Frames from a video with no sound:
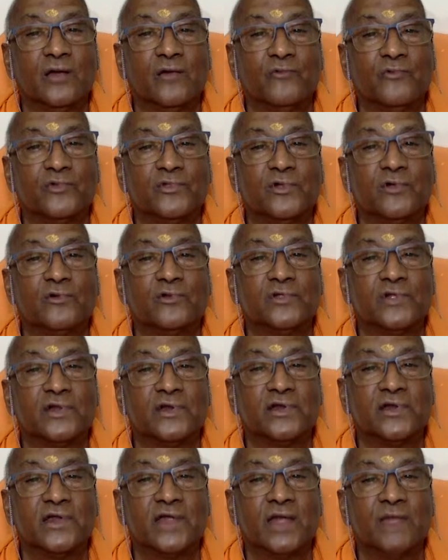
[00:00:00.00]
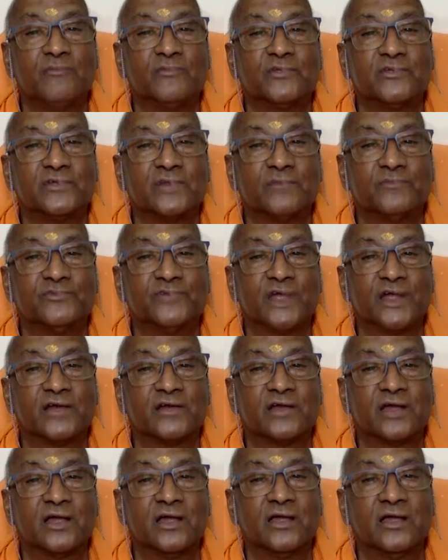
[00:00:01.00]
without that name the
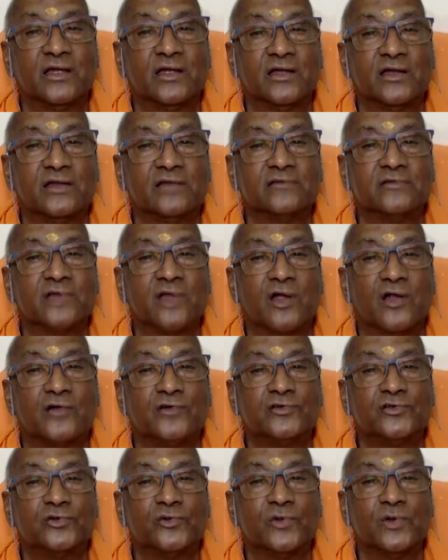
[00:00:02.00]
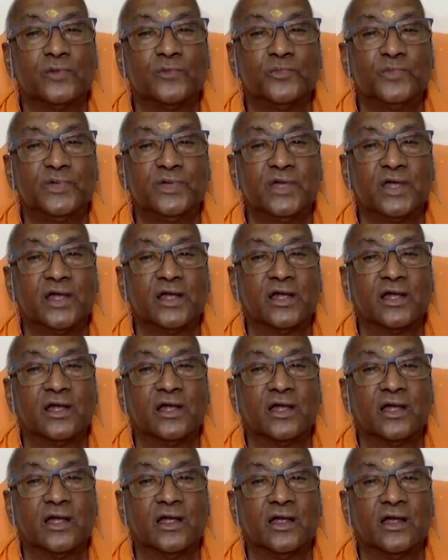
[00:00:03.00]
subject. It is a non-dual being.
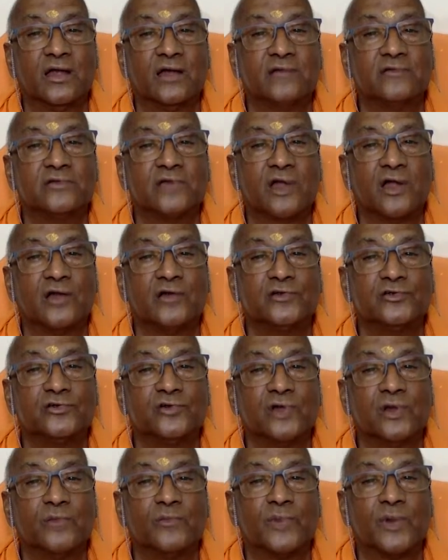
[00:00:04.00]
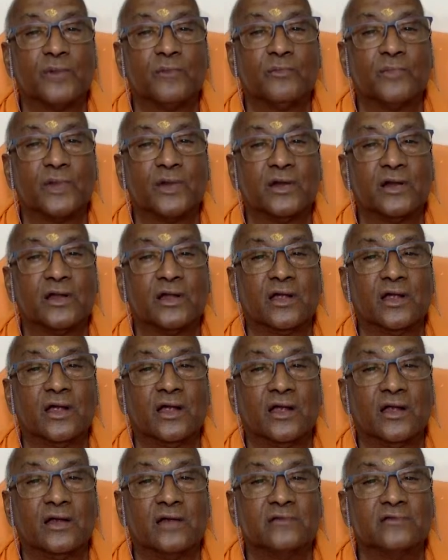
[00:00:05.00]
It is a non-dual Brahman.
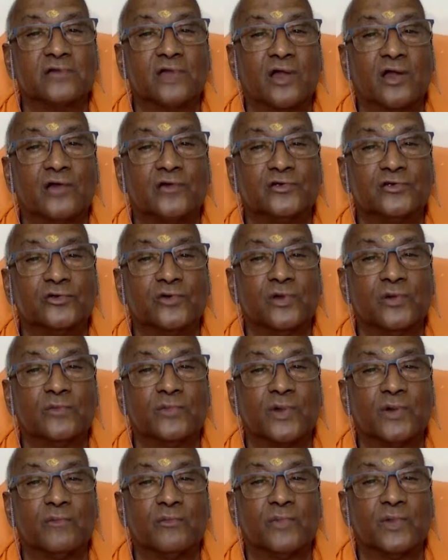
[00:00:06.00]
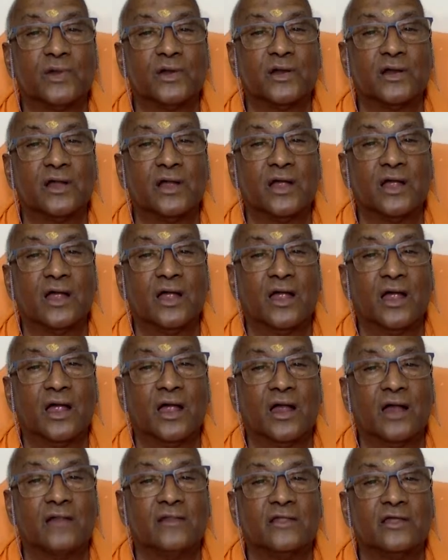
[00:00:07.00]
It is a non-dual Brahman.
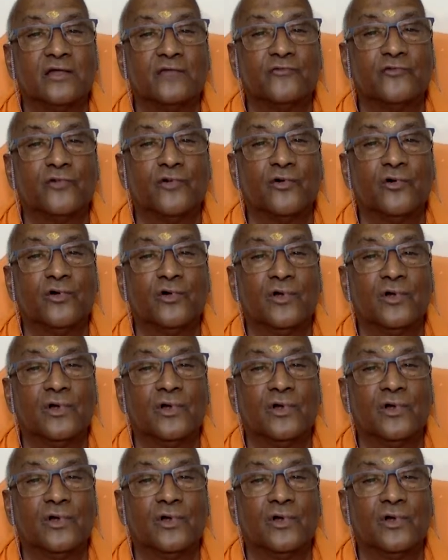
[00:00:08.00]
And therefore,